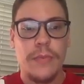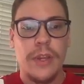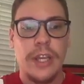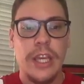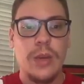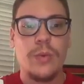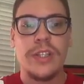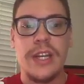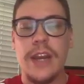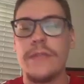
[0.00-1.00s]
He was
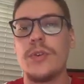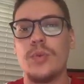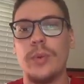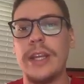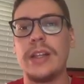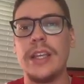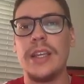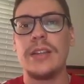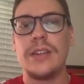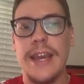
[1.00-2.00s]
never really
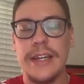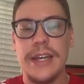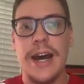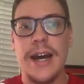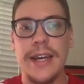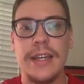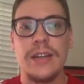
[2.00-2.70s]
that guy